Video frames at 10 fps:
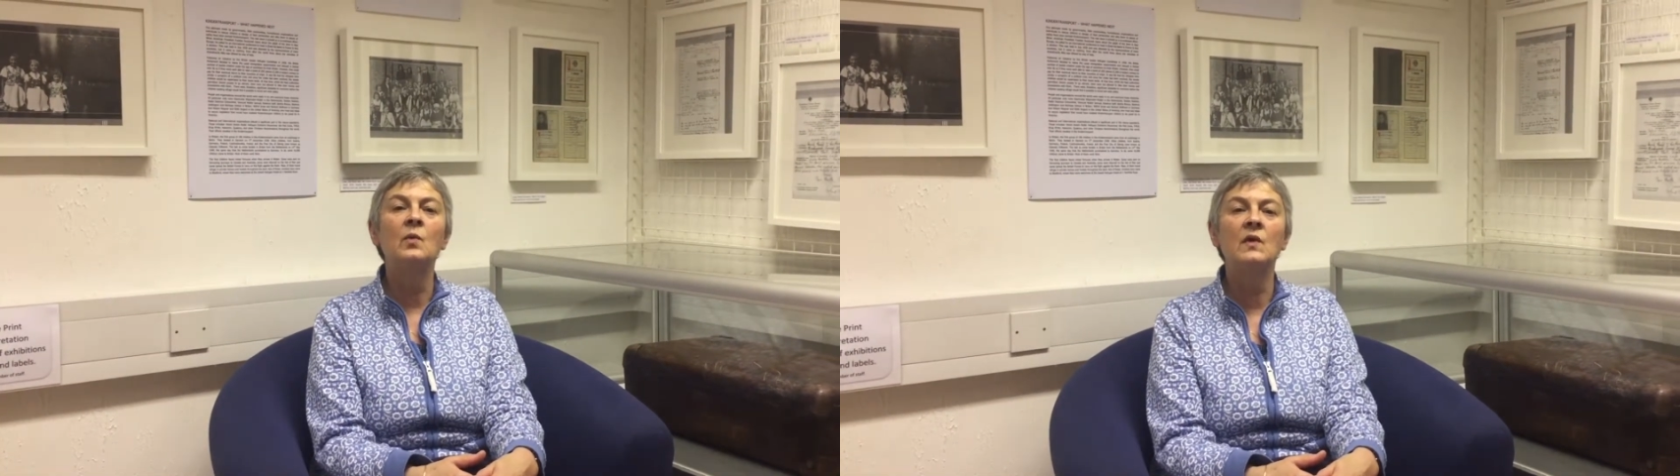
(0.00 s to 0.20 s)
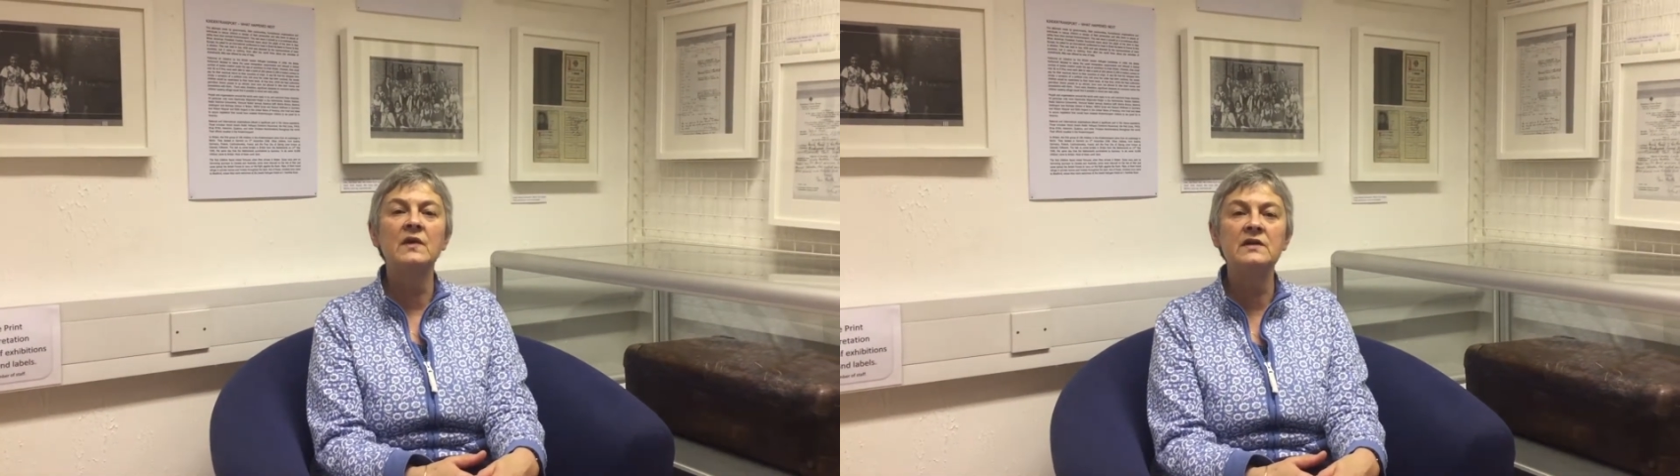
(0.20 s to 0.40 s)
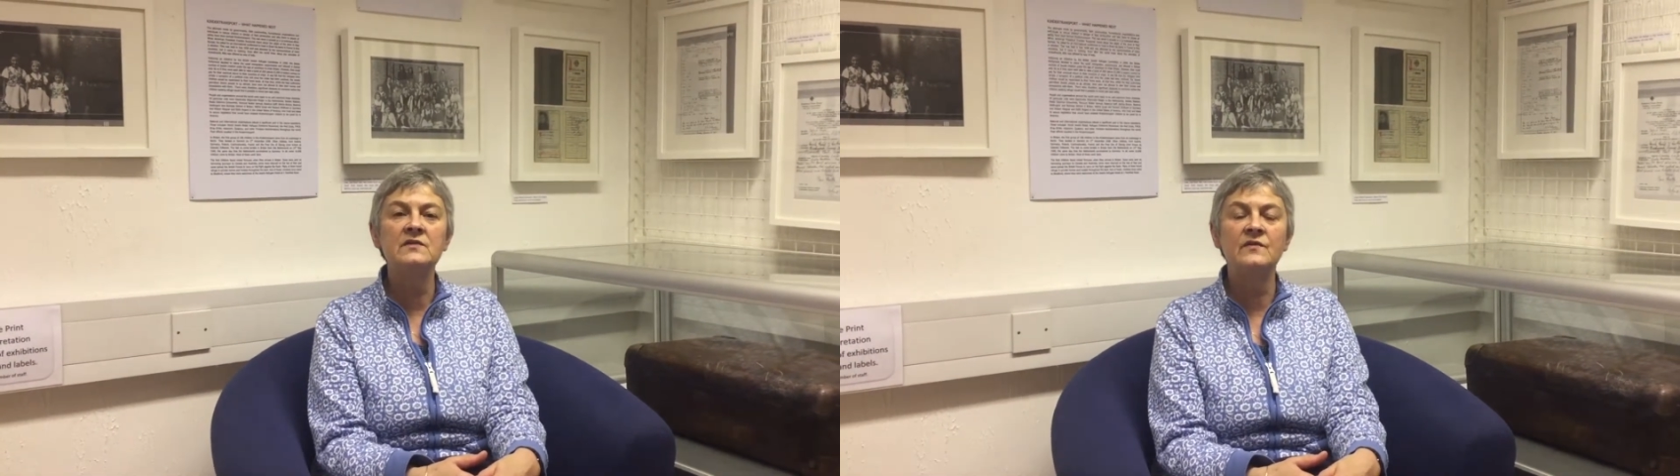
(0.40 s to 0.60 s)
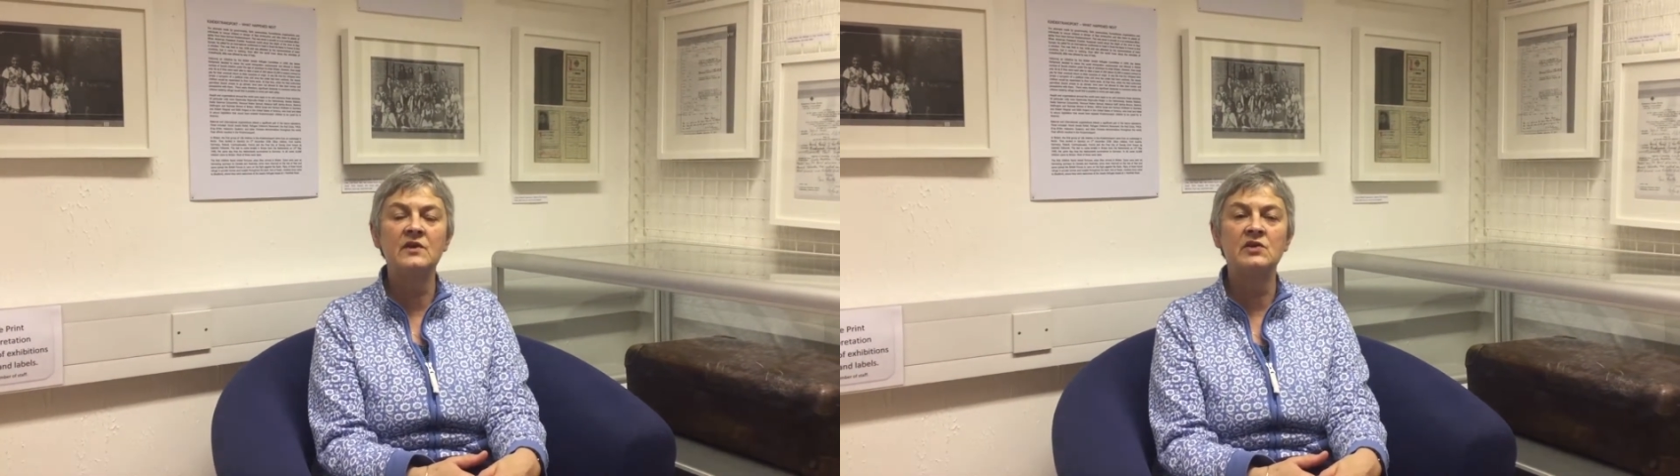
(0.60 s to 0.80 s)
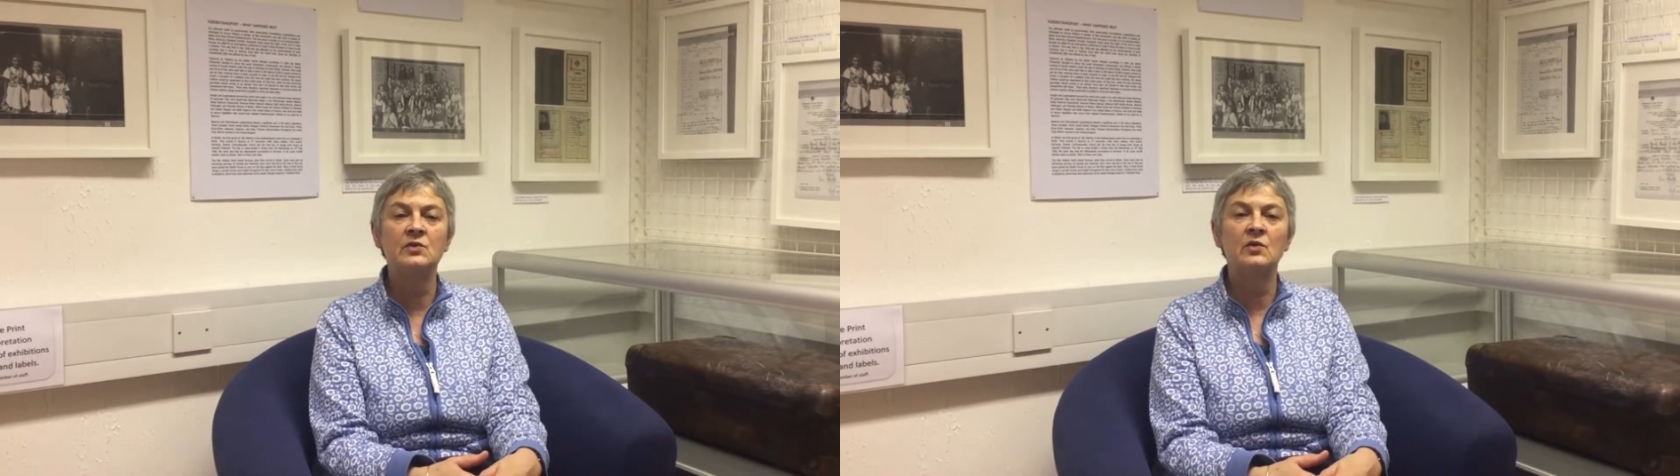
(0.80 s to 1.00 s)
one
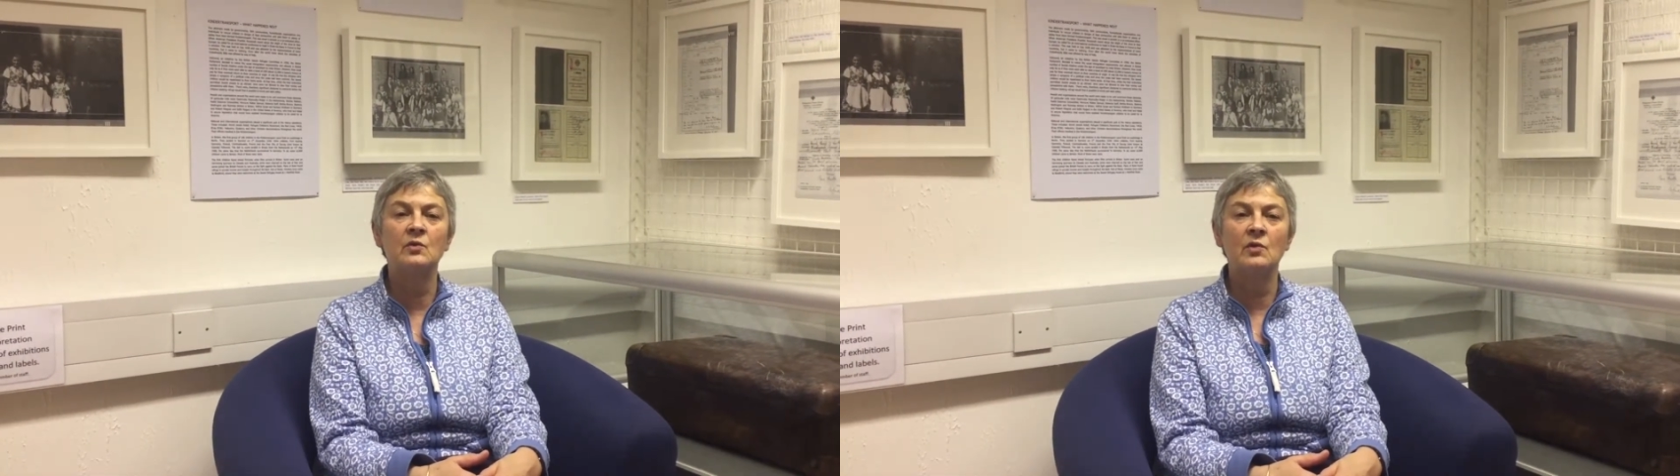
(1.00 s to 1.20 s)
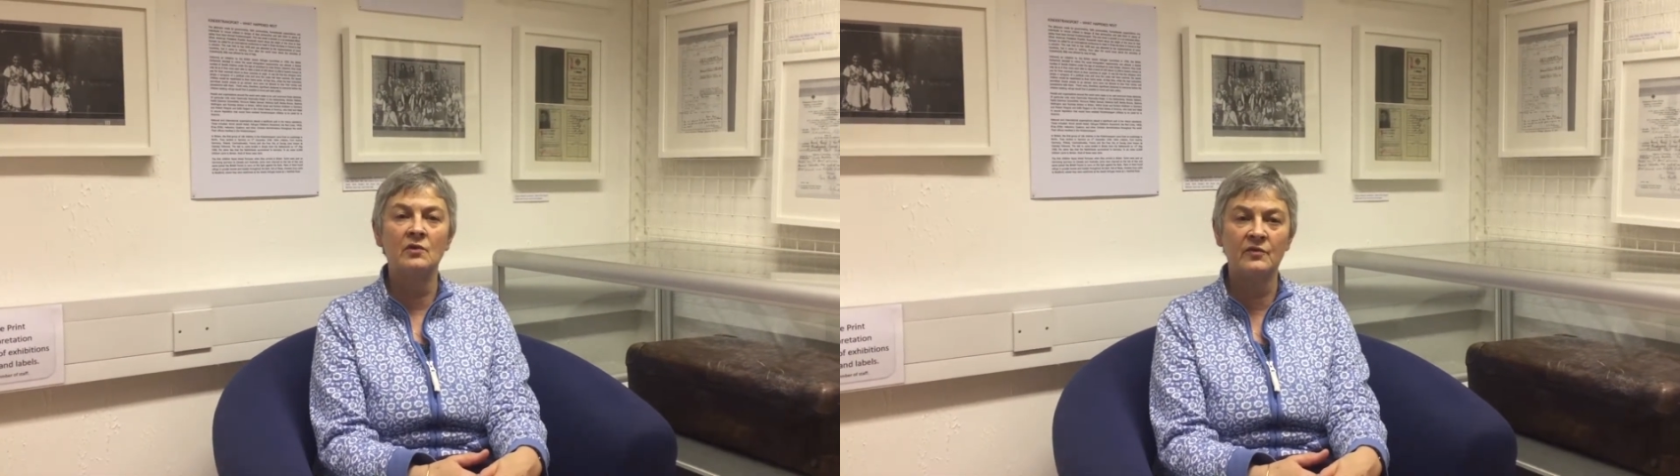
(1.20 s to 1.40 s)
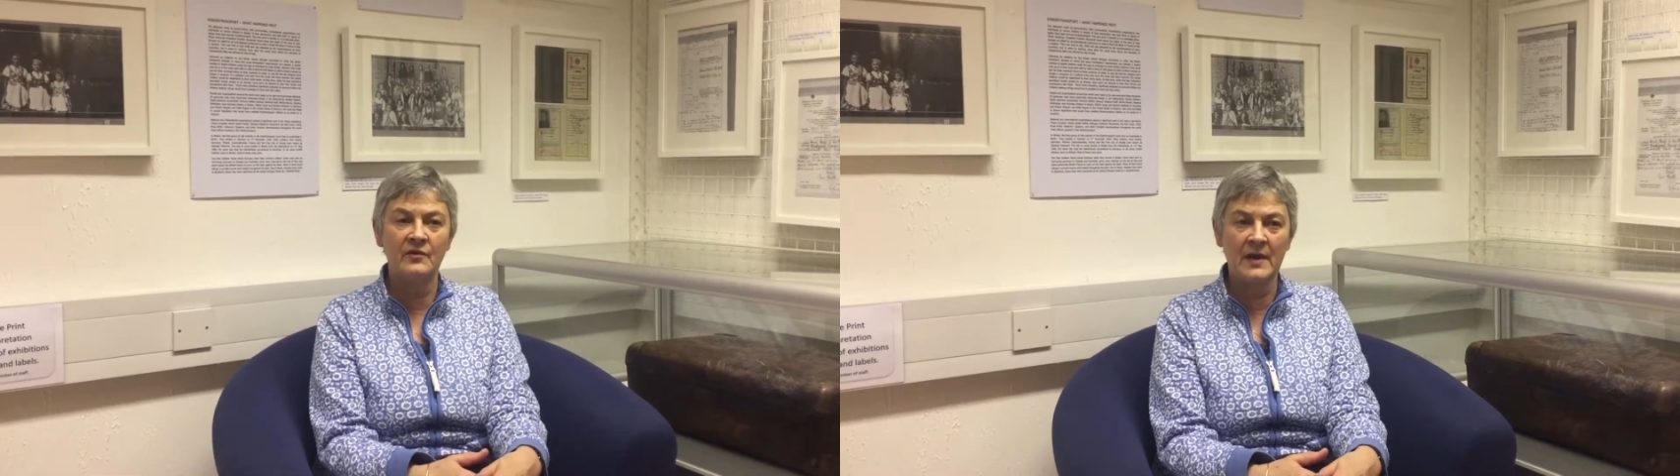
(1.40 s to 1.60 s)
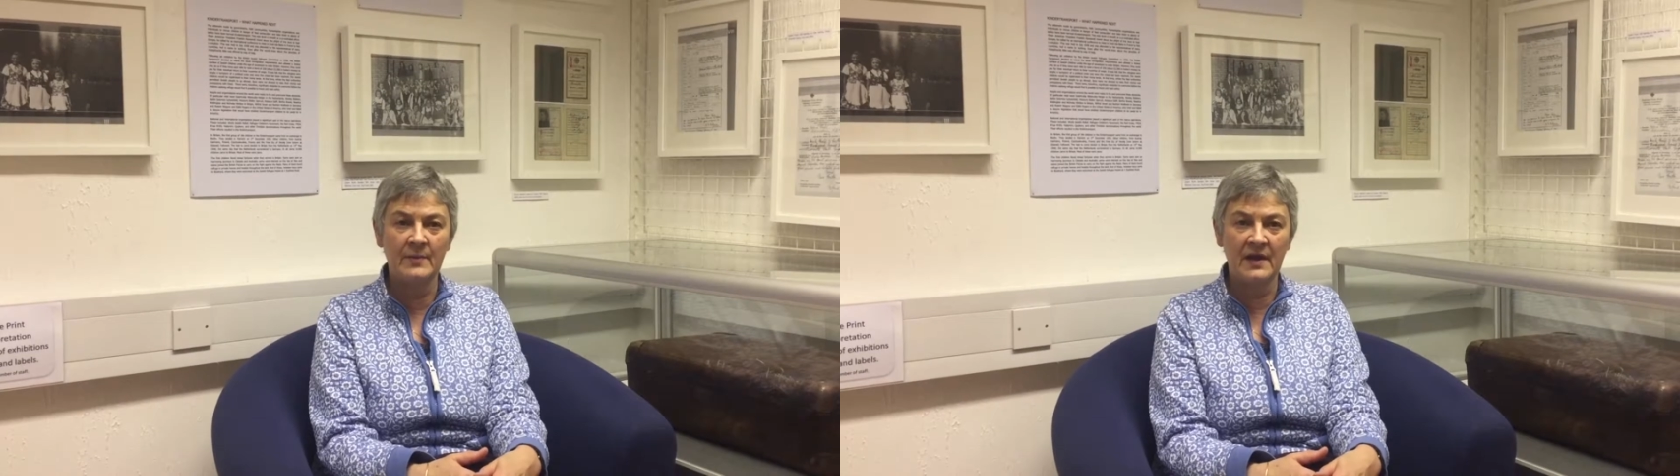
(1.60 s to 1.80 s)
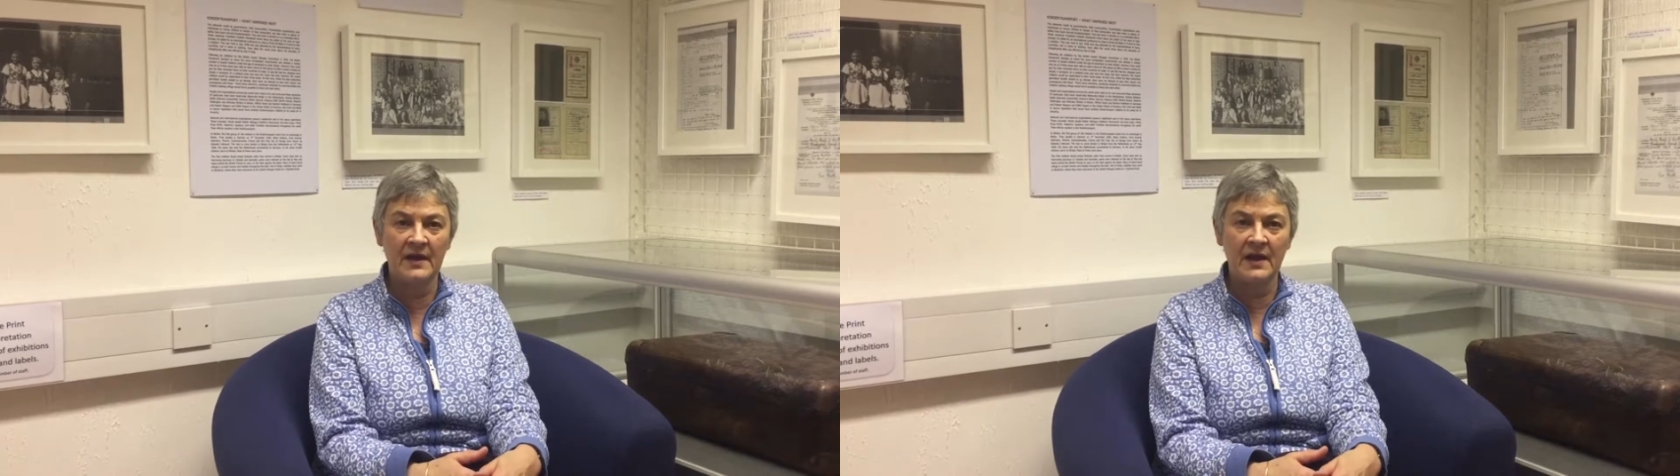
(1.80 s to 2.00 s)
individual, one
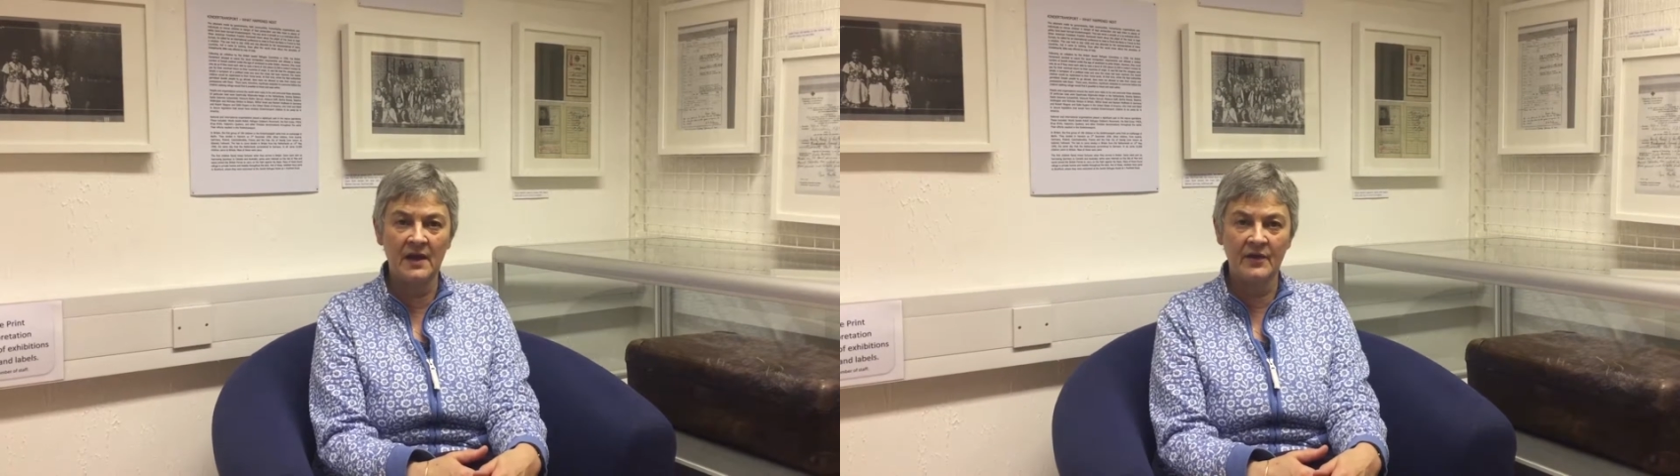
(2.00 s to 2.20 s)
family,